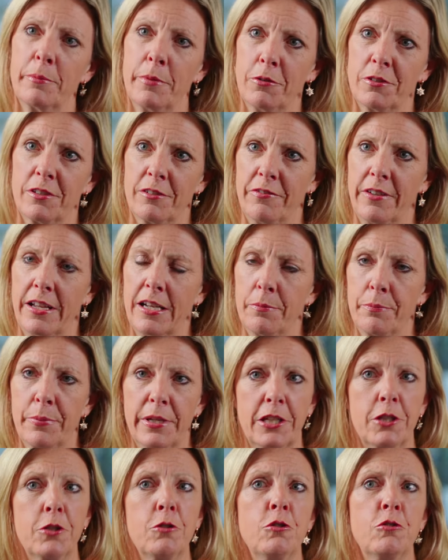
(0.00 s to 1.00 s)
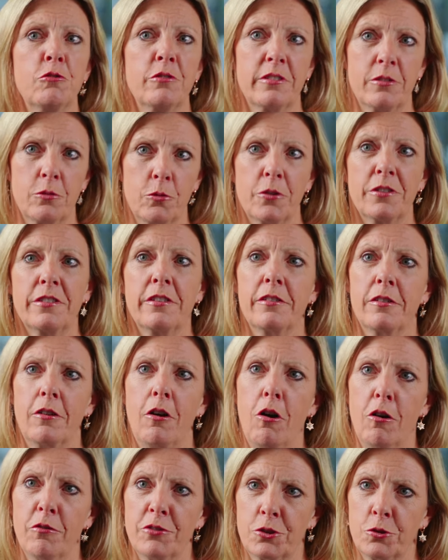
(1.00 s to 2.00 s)
about developing huge resources
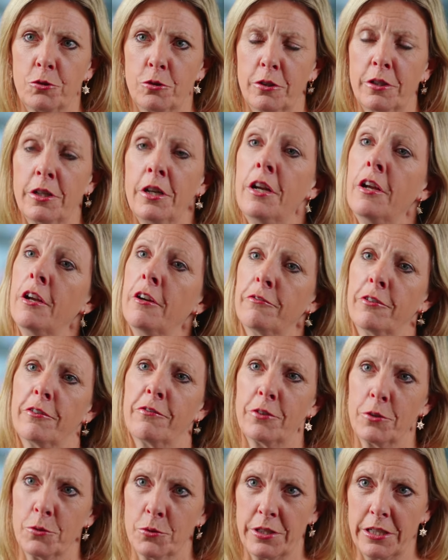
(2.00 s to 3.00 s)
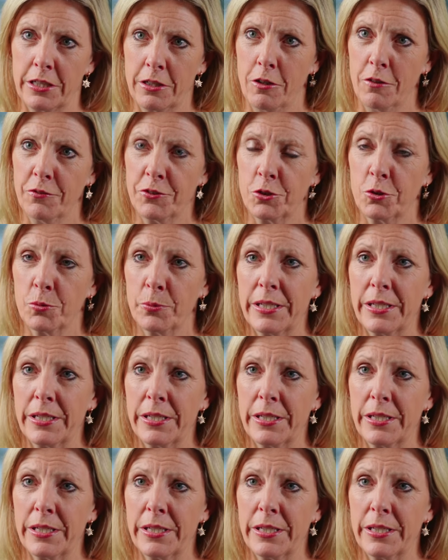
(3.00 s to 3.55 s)
offshore for floating offshore